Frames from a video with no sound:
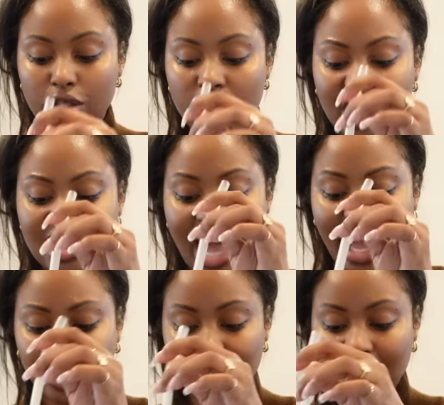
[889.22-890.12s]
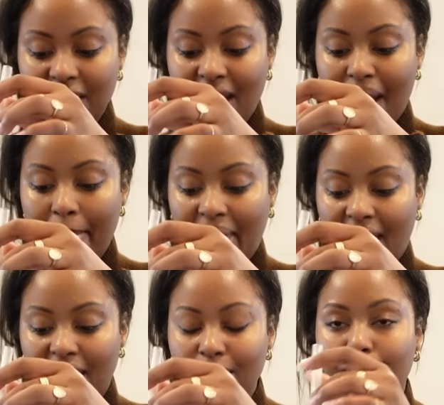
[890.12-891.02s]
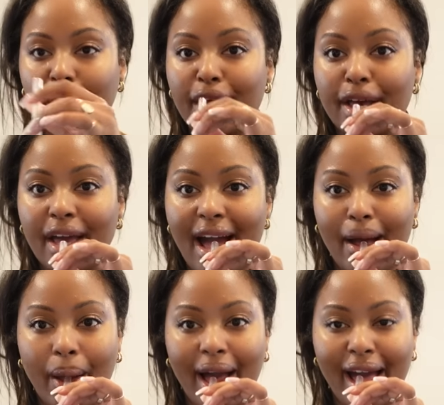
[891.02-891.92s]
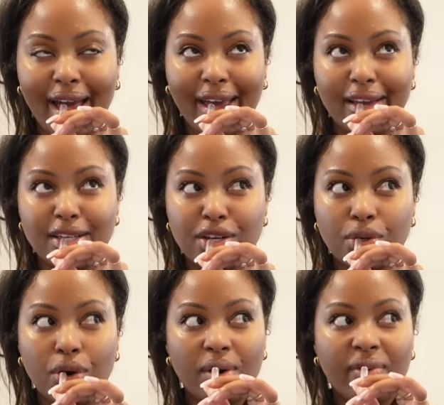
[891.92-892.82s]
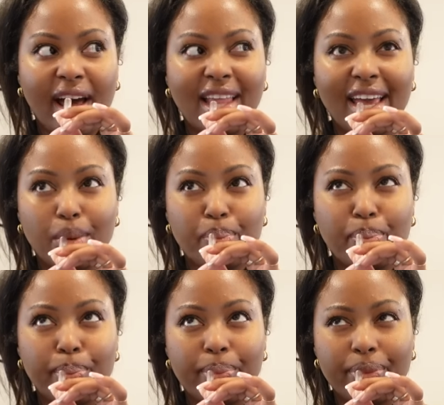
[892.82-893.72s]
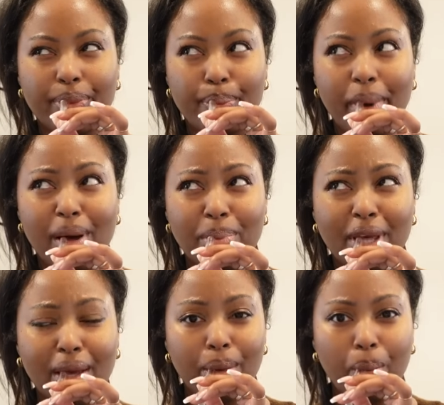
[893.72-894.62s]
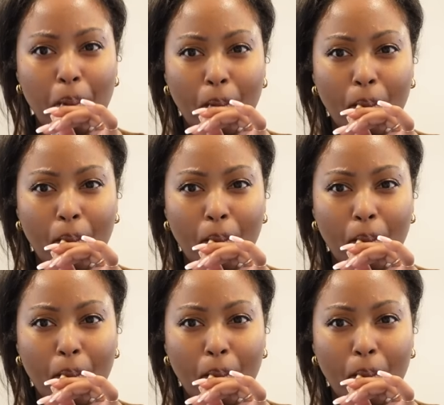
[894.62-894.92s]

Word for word: So that's actually not bad, but I don't know if I like pumpkin.